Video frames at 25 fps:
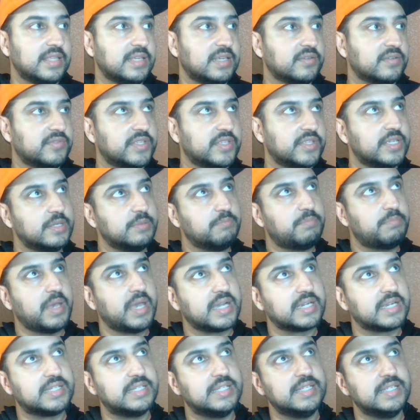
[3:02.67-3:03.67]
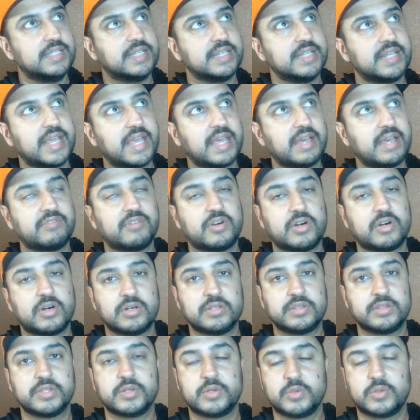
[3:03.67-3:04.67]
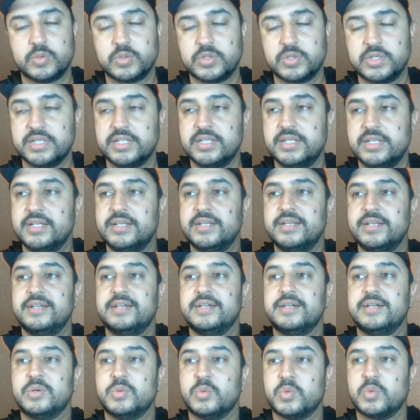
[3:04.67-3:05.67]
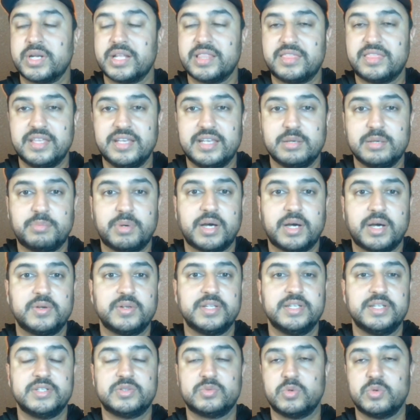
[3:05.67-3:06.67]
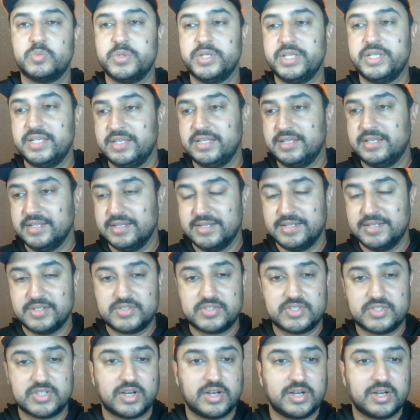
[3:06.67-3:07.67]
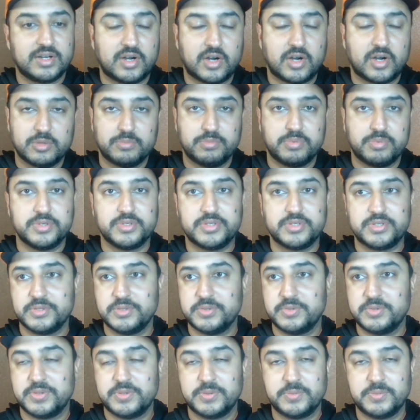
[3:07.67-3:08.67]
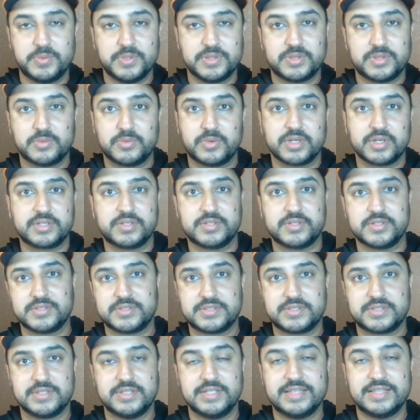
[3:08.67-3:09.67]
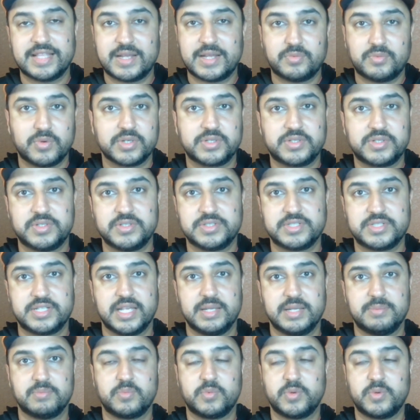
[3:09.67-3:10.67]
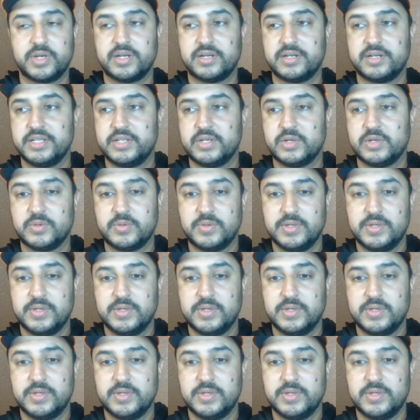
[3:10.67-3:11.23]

think of the impact he can have on the court, what I think about is what we saw Harper do with the Rutgers in that Rutgers game, where,